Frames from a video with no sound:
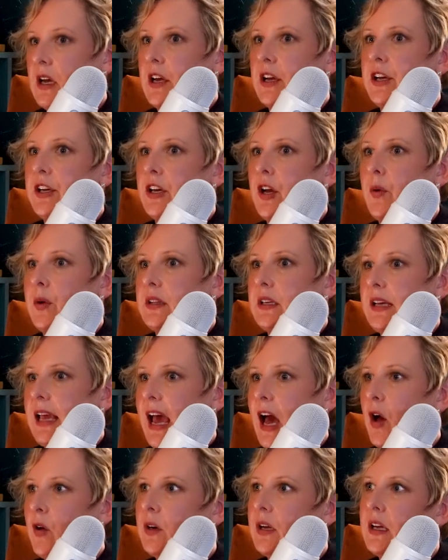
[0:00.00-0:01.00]
At the
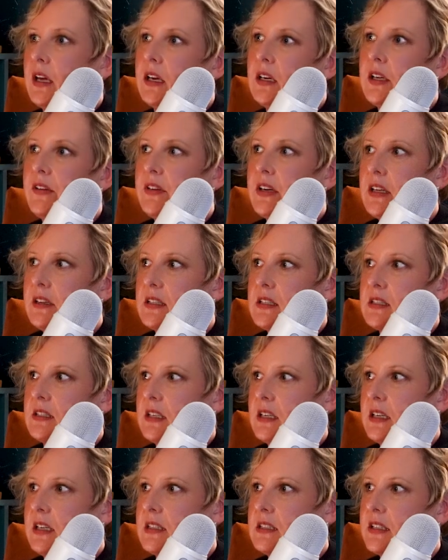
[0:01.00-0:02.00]
county and even at the
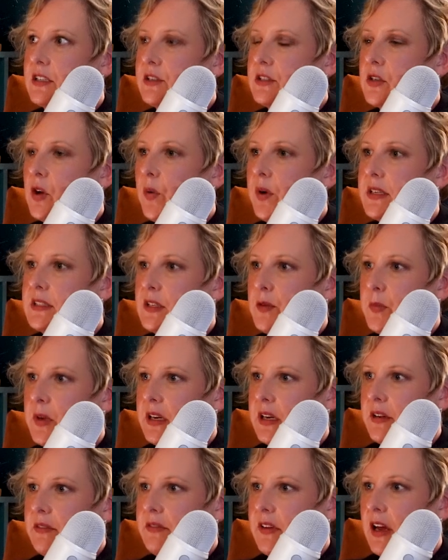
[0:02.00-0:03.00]
cities, there's always
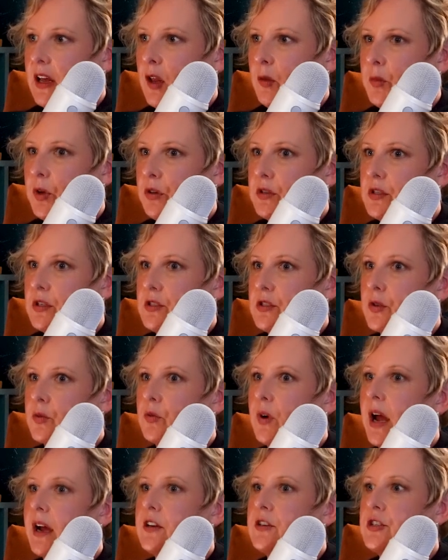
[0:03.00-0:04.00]
somebody available to
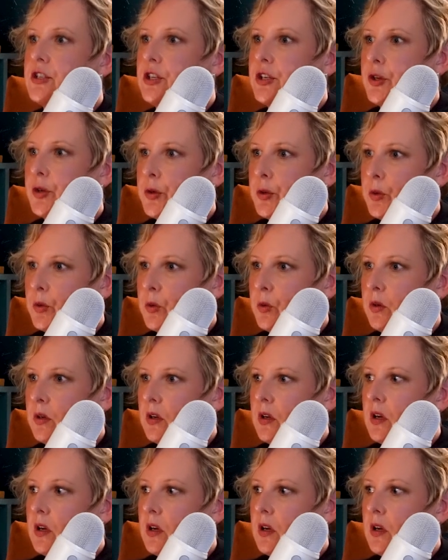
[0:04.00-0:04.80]
direct you